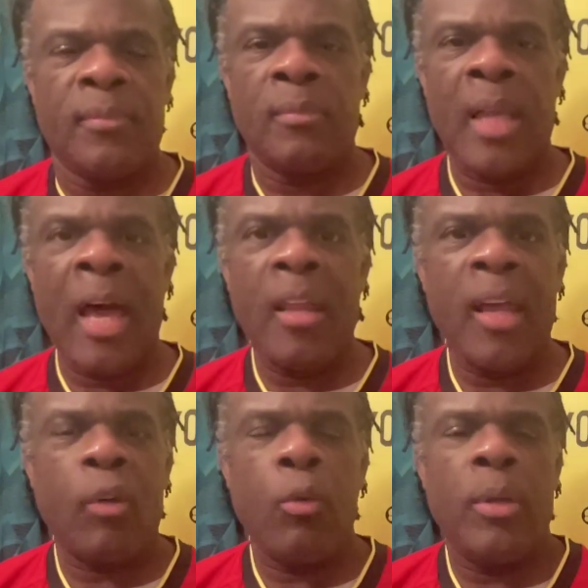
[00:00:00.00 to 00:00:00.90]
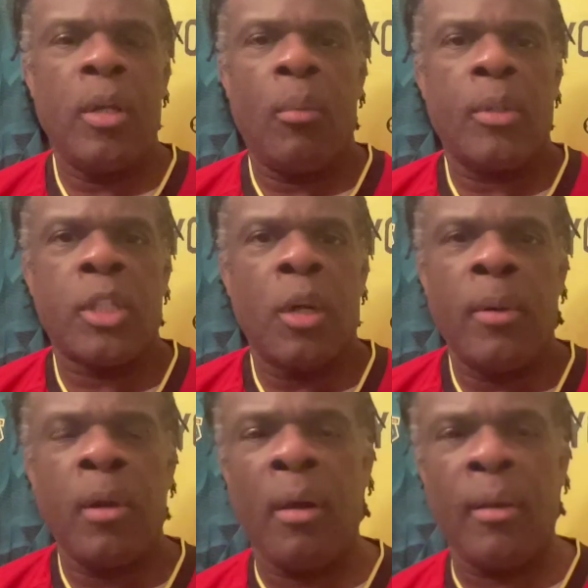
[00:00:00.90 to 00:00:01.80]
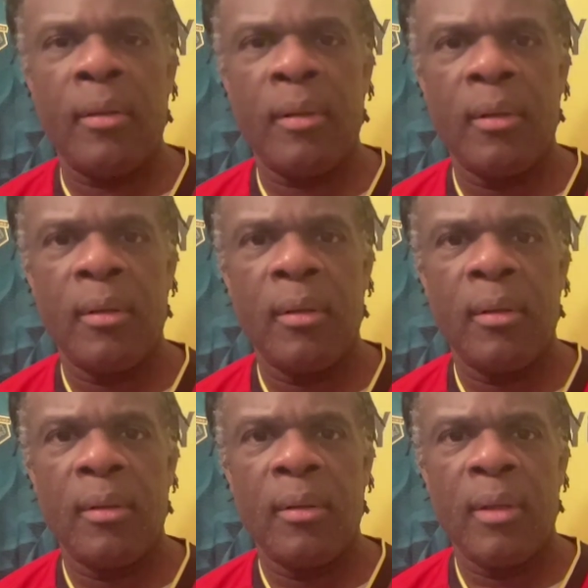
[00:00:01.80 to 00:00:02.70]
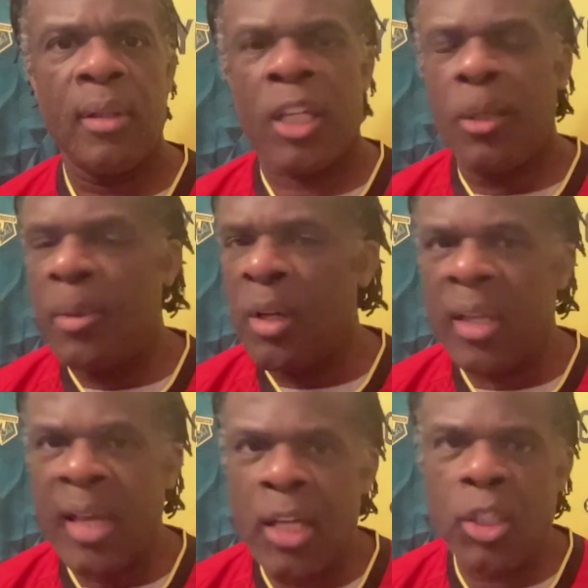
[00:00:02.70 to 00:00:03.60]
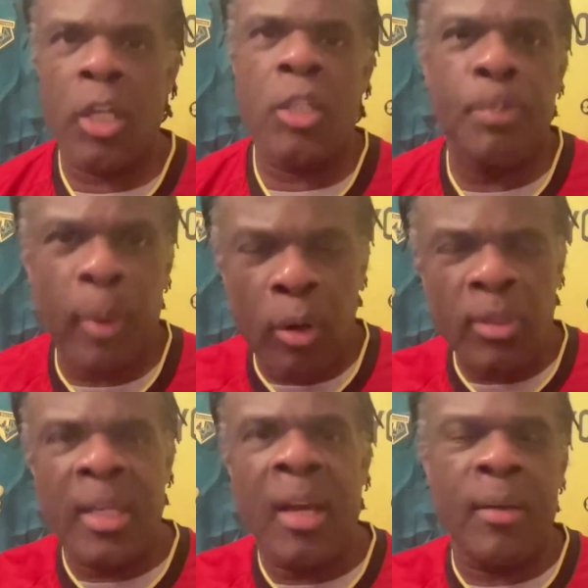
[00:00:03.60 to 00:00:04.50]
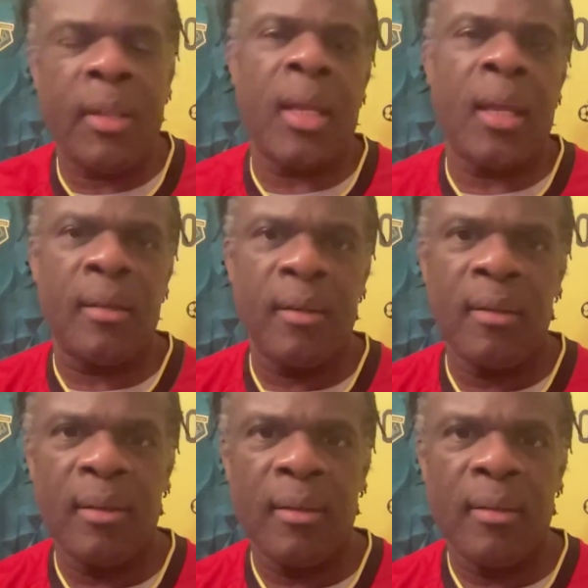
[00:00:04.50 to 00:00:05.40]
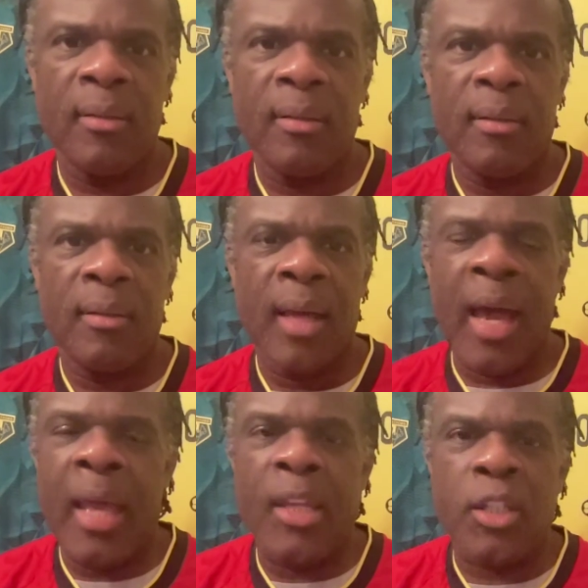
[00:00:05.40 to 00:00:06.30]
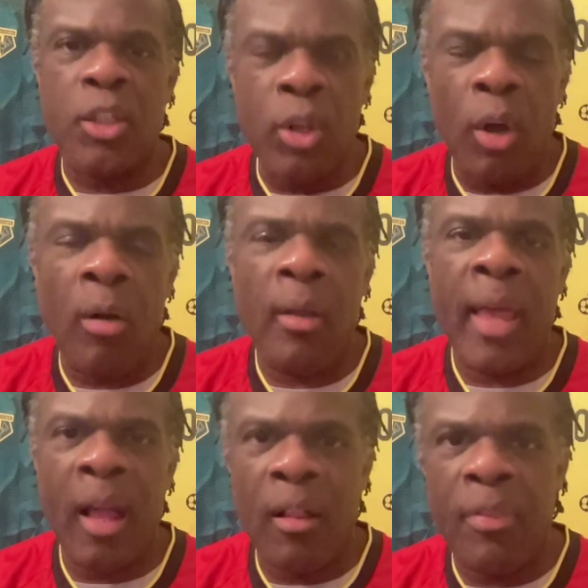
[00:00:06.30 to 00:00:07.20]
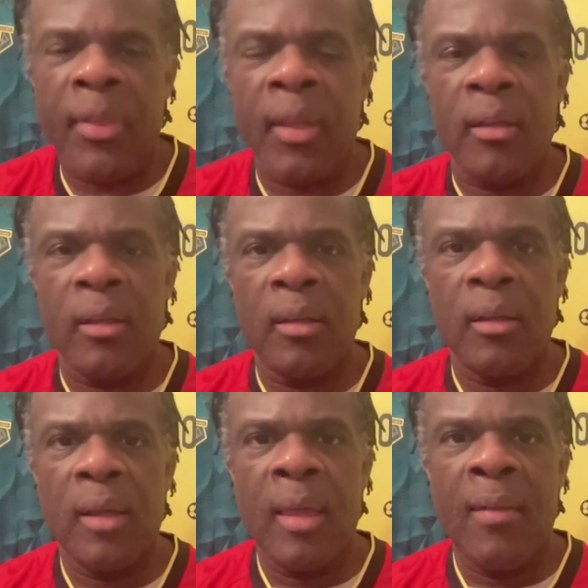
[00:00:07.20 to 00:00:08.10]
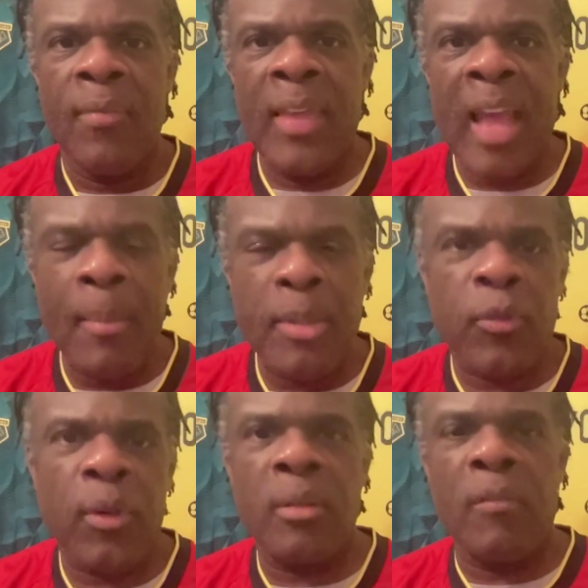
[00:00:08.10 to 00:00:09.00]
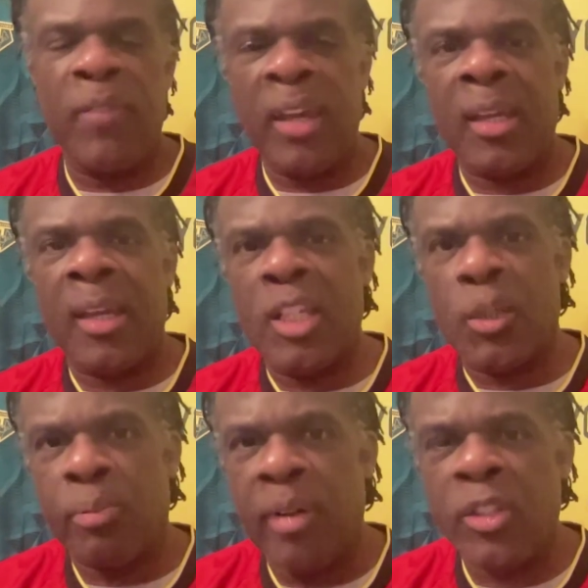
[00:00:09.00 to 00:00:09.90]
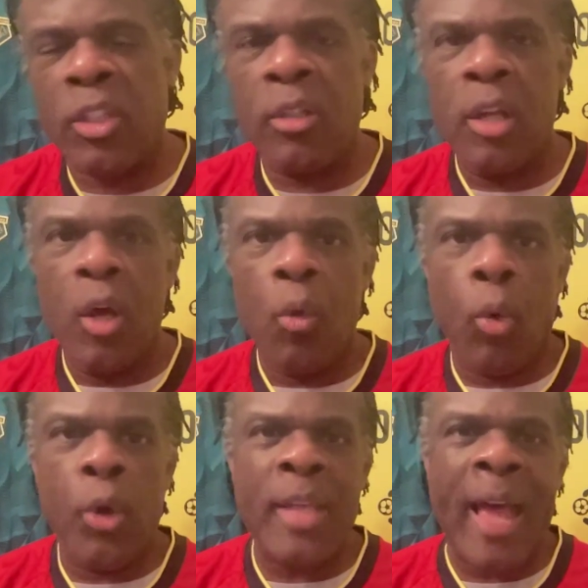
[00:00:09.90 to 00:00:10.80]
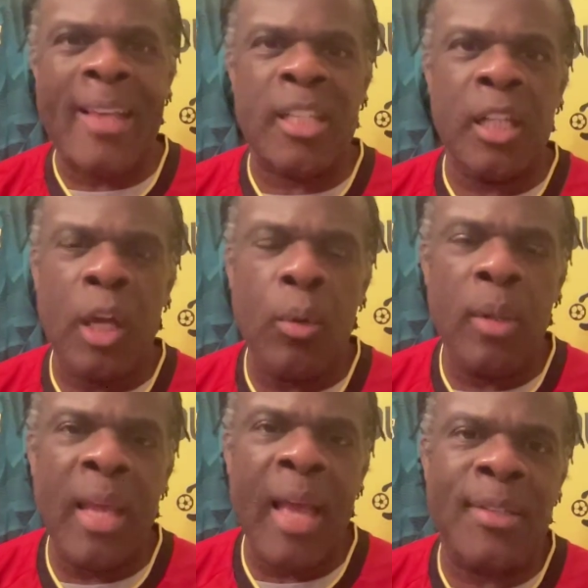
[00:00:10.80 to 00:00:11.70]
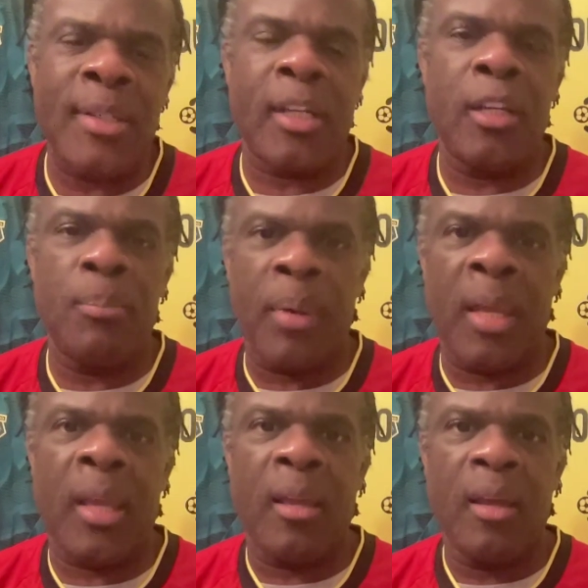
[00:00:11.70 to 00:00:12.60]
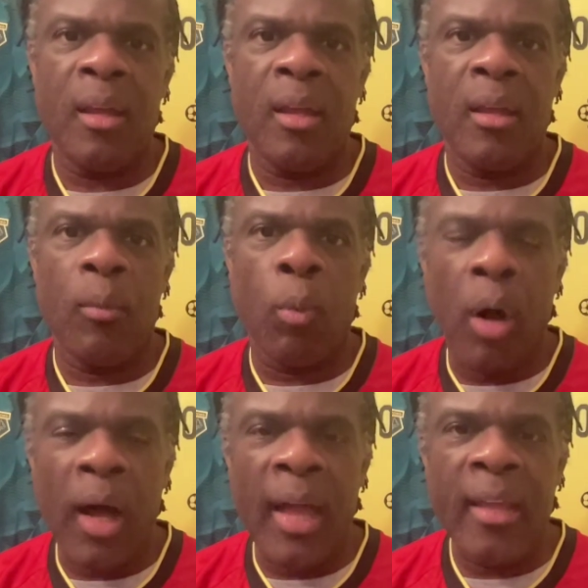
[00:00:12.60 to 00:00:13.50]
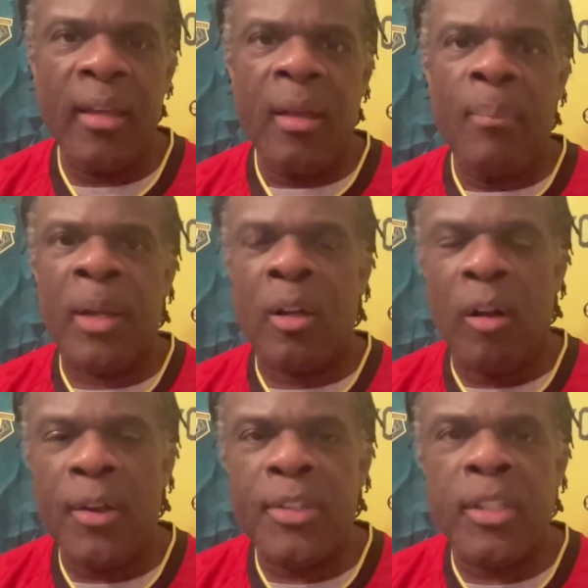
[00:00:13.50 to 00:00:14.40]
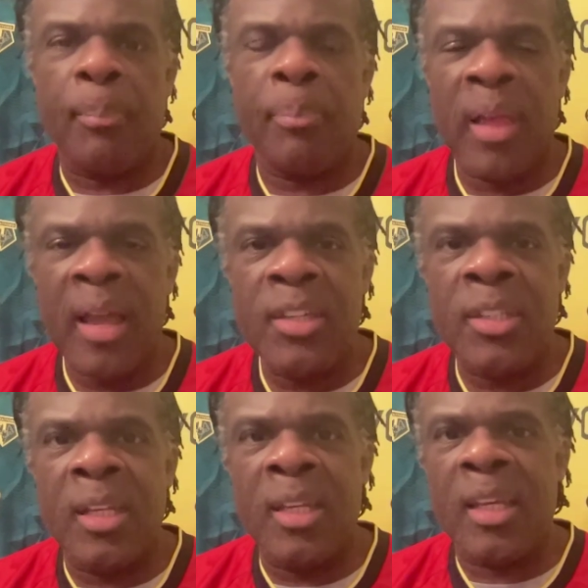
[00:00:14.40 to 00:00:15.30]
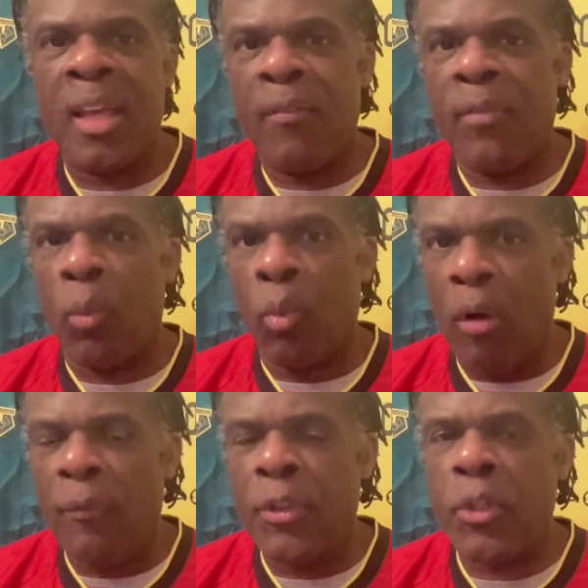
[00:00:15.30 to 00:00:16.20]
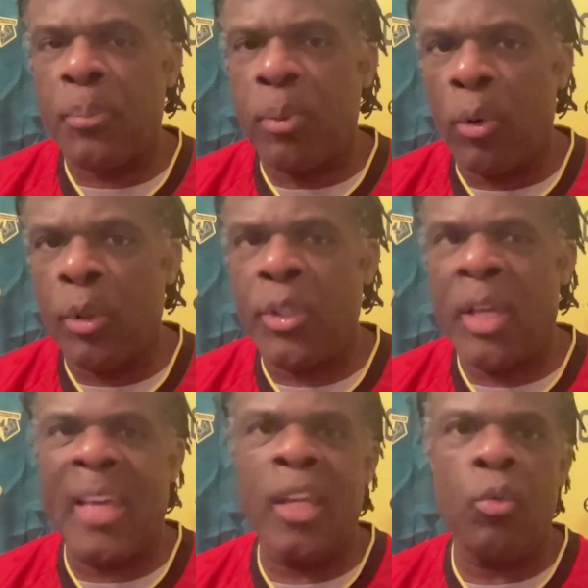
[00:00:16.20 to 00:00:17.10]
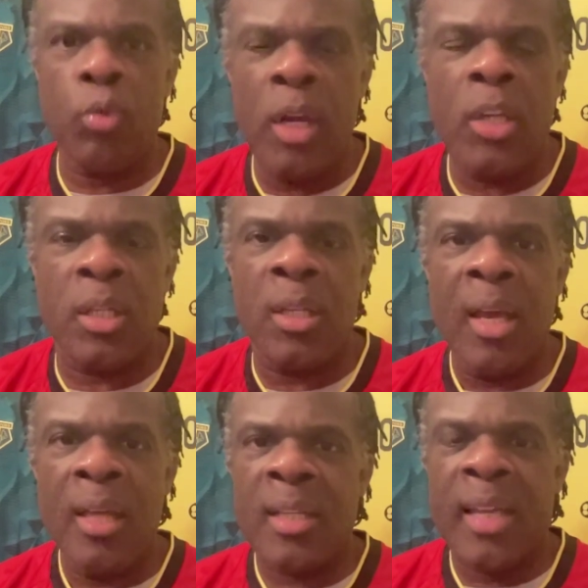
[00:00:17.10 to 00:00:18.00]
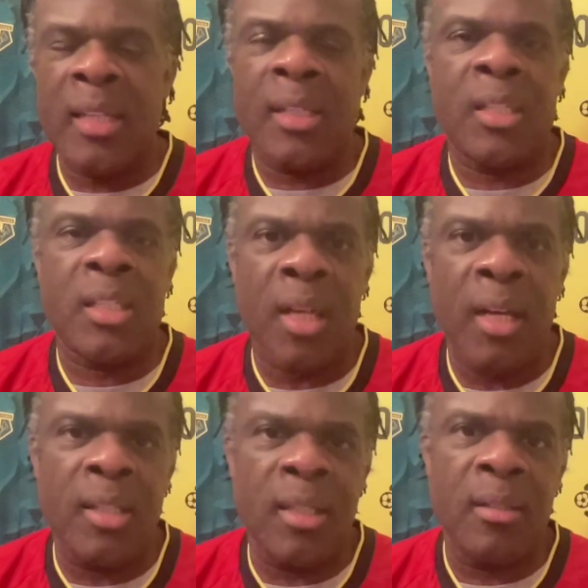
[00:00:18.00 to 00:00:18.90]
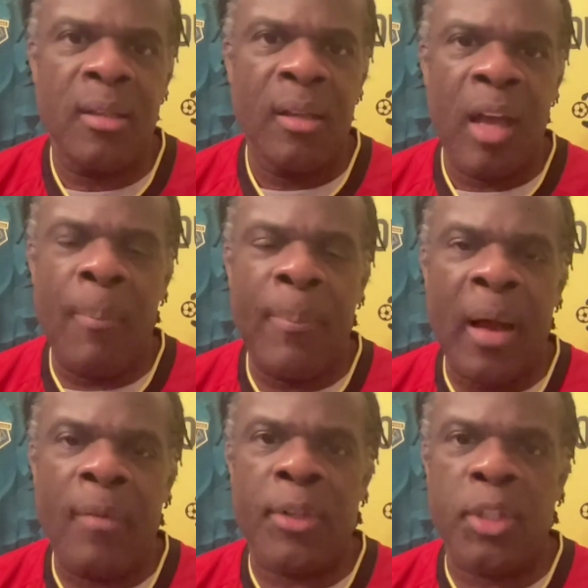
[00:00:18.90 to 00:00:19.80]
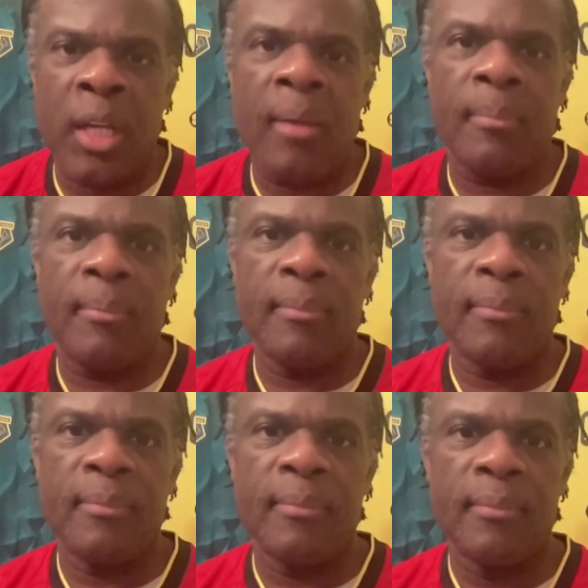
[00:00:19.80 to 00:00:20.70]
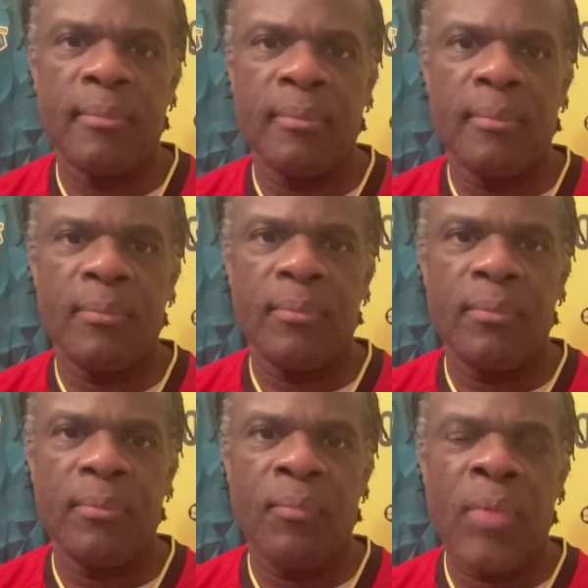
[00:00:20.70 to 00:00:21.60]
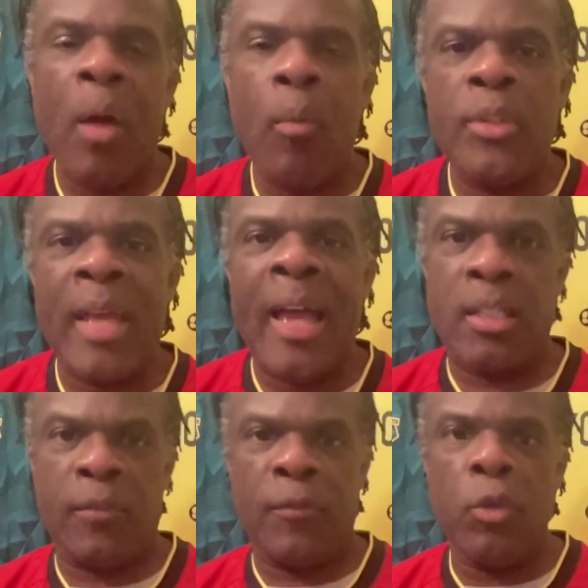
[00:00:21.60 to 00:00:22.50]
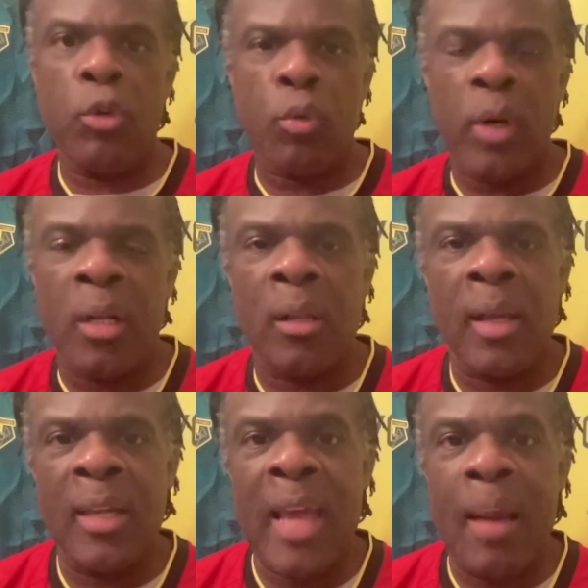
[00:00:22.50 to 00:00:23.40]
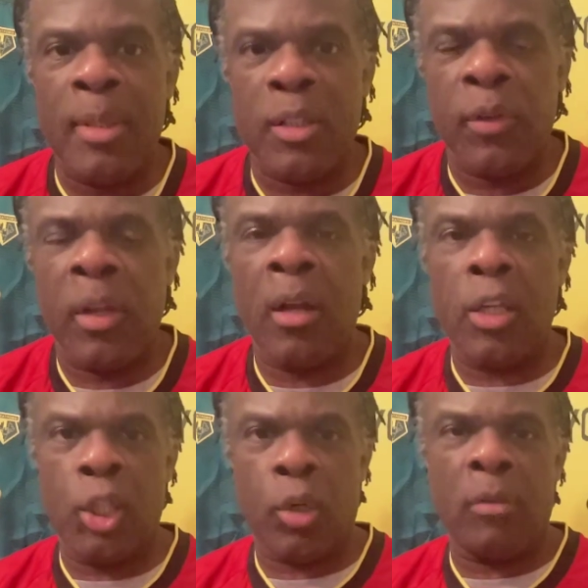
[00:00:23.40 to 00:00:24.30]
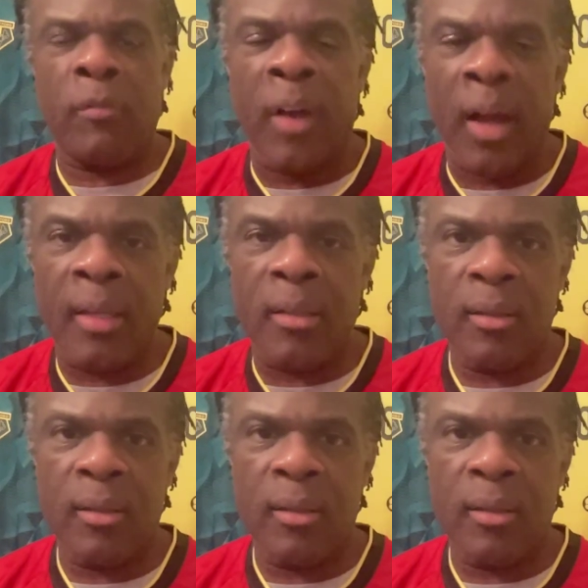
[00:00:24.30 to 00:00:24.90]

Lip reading: how the heck will we know what's going on? The communication has bogged down again, and it's not healthy. The atmosphere at the Vic against Preston was as lowly it could be. Why? Because the players didn't give the Watford supporters any reason to get excited about the team. That was as funereal an atmosphere as you can find.